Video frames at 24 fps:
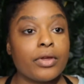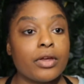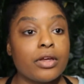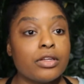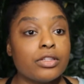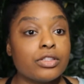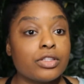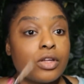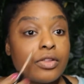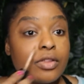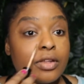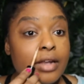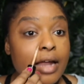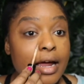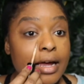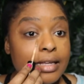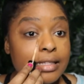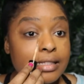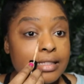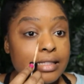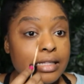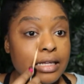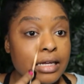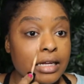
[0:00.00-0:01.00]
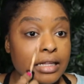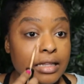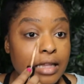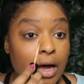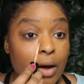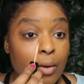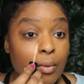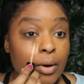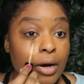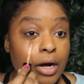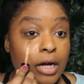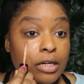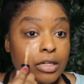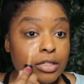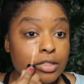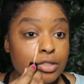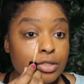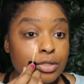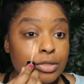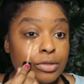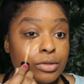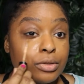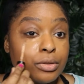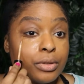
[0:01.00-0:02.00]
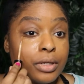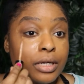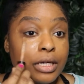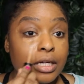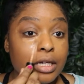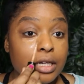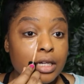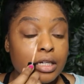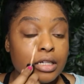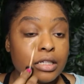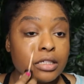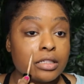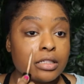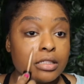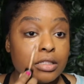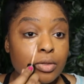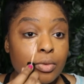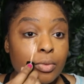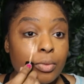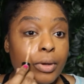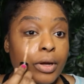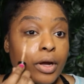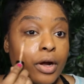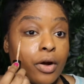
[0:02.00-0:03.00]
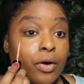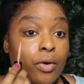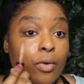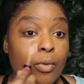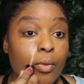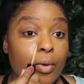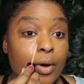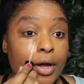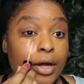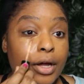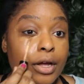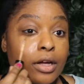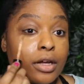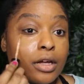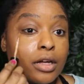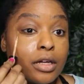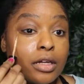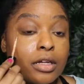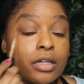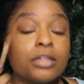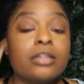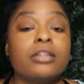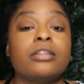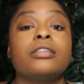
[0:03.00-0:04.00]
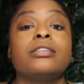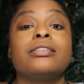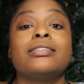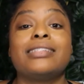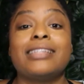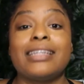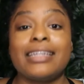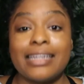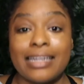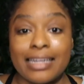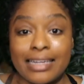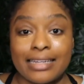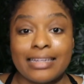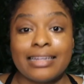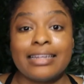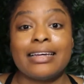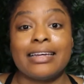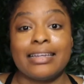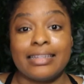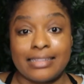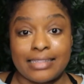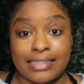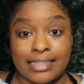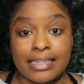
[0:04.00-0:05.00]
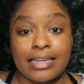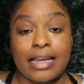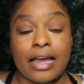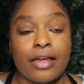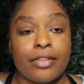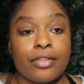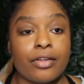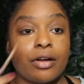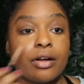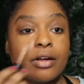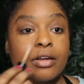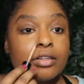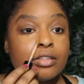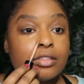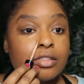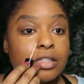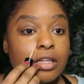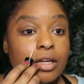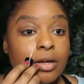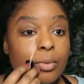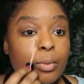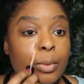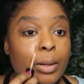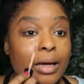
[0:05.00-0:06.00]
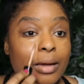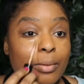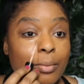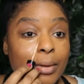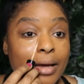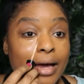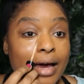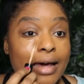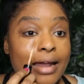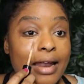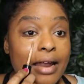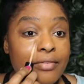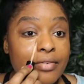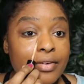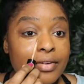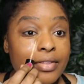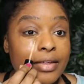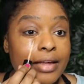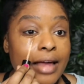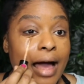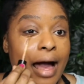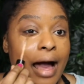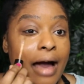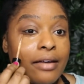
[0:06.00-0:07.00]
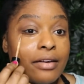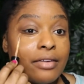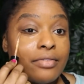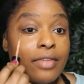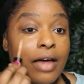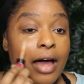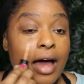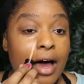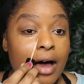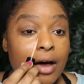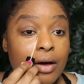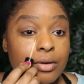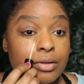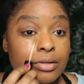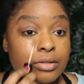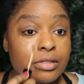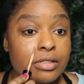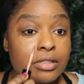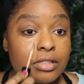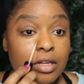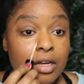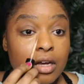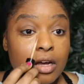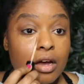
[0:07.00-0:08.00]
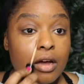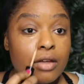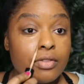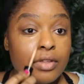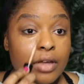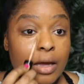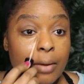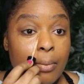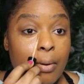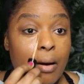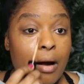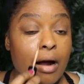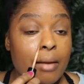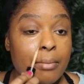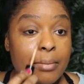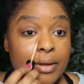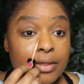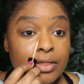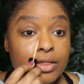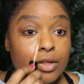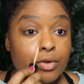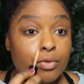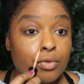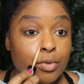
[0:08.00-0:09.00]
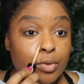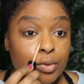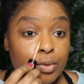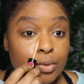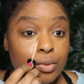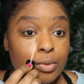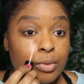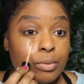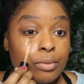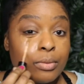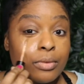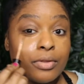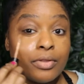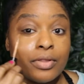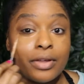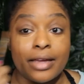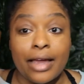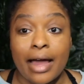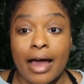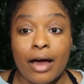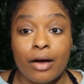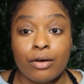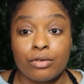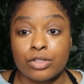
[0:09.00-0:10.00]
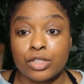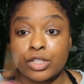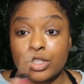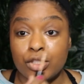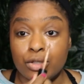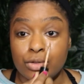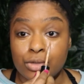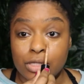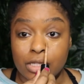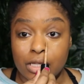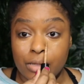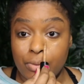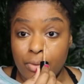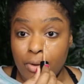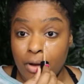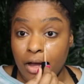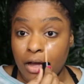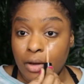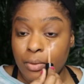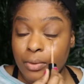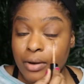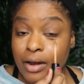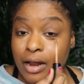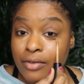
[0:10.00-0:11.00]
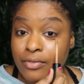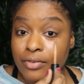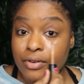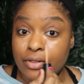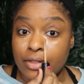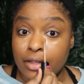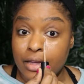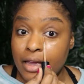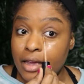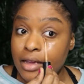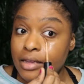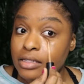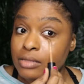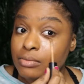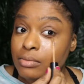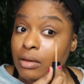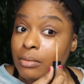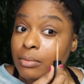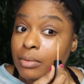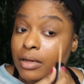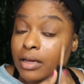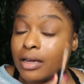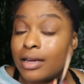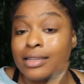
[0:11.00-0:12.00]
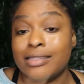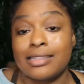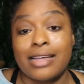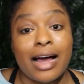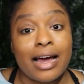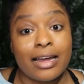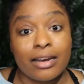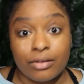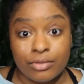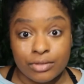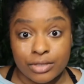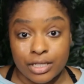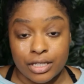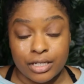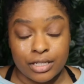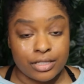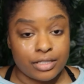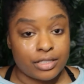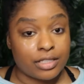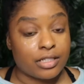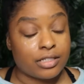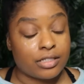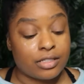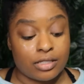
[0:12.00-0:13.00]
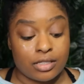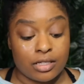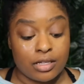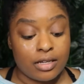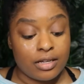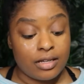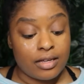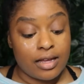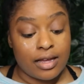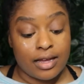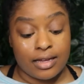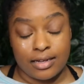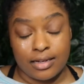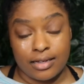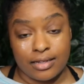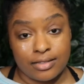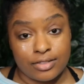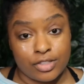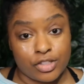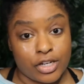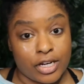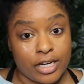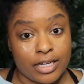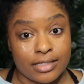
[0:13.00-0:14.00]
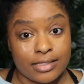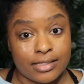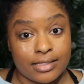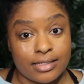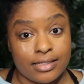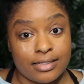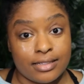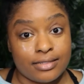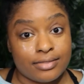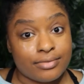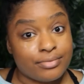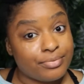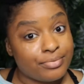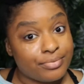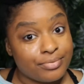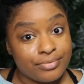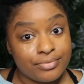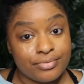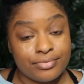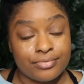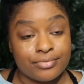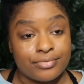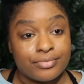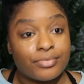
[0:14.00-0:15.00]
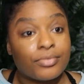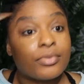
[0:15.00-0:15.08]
So the next thing that we're going to do is we are going to get it together. See, we, we got everything out of the house, the apartment, the room, the couch you sleep on, whatever the case may be, because I don't judge, because, honey, trust. Hmm.